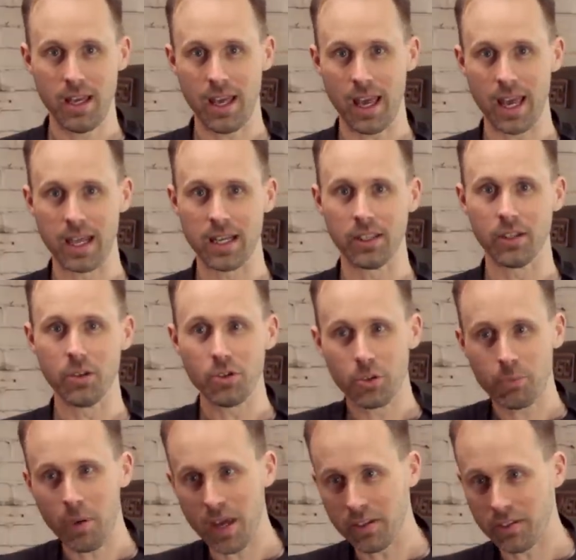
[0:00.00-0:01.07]
And in the new
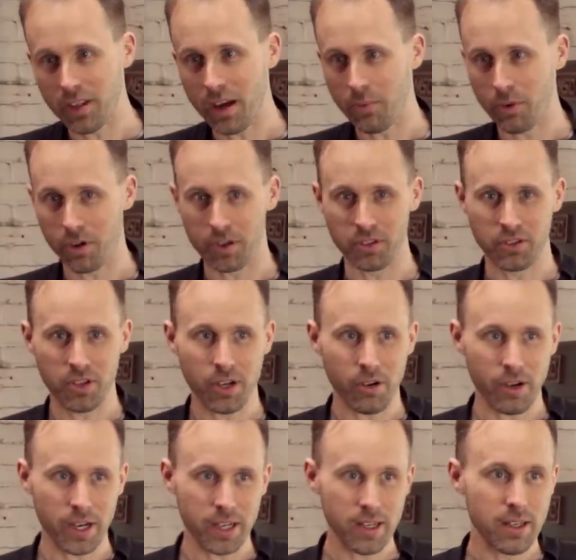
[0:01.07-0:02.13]
space that we're
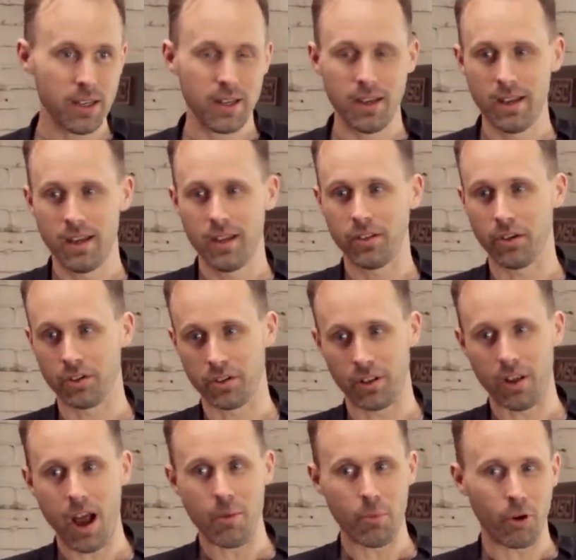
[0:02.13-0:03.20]
considering, there's a
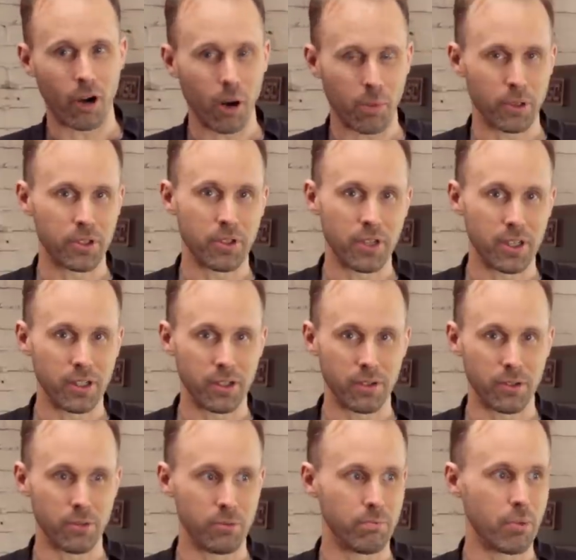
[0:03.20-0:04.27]
lot more opportunity
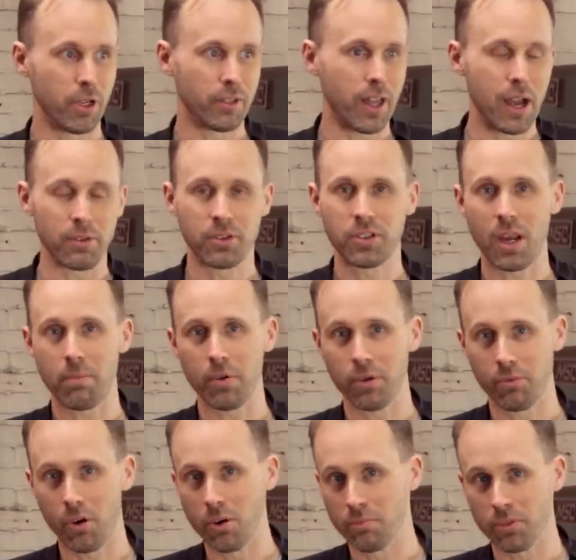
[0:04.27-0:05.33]
to build out separate
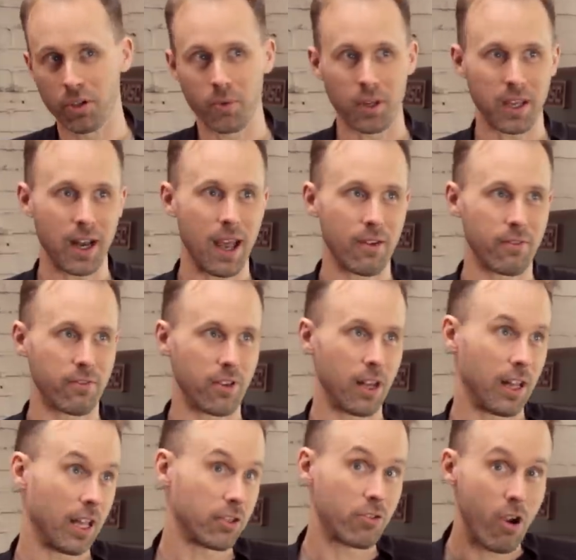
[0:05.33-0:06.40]
rooms, so we can have an
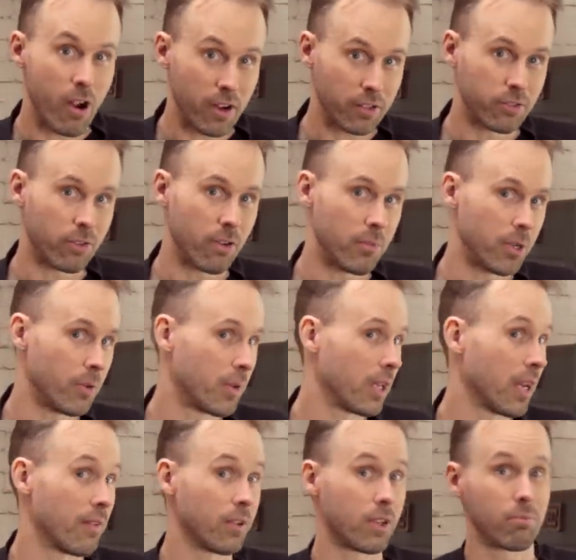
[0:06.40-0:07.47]
electronics room, and we can
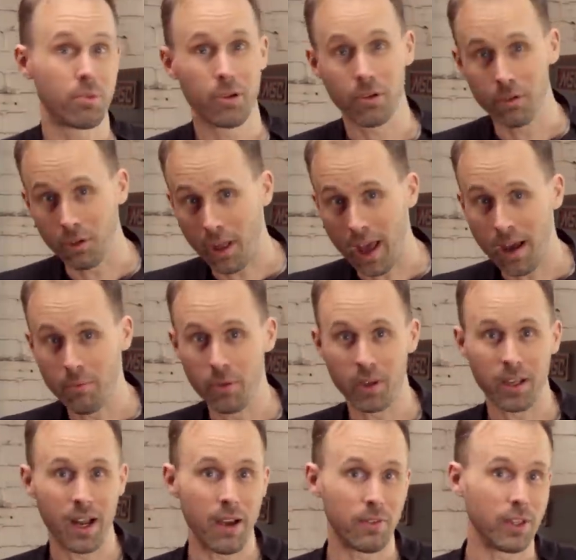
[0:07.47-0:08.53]
have a computer lab, we
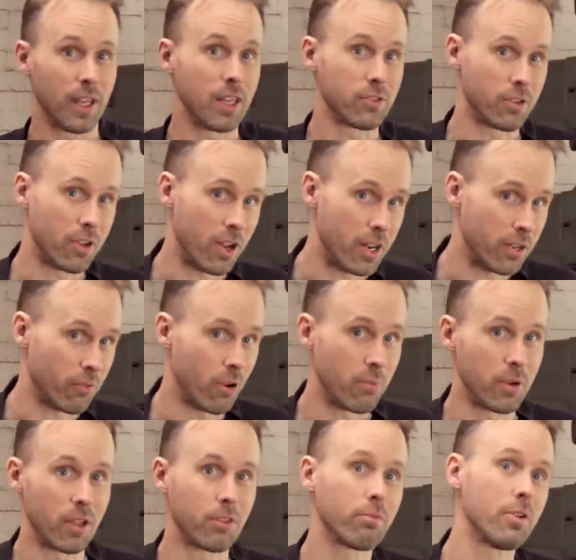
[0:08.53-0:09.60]
can have a laser cutting room
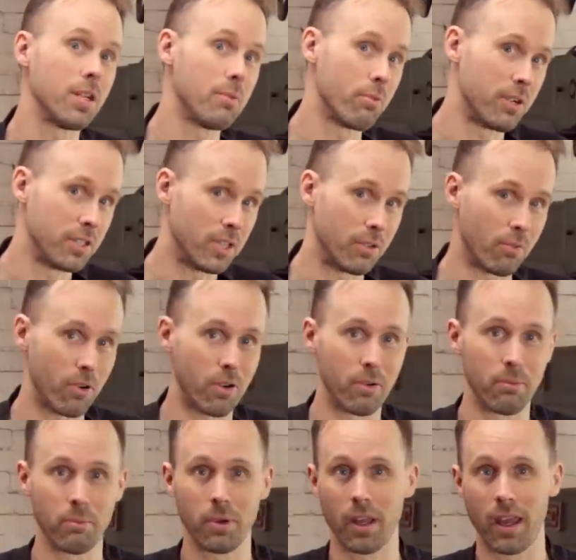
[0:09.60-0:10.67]
and a 3D printing
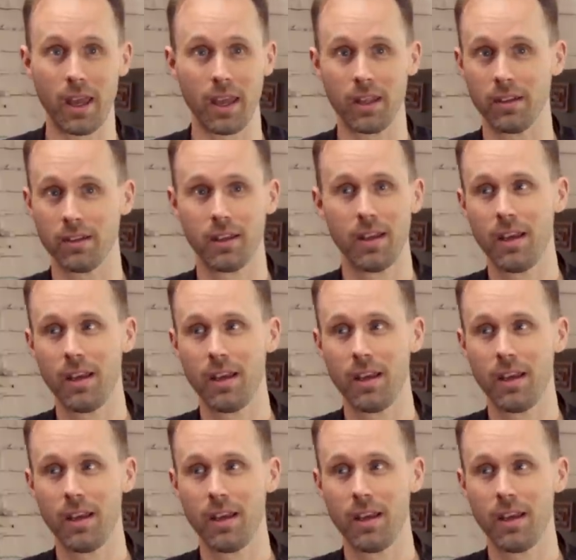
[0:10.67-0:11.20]
room, and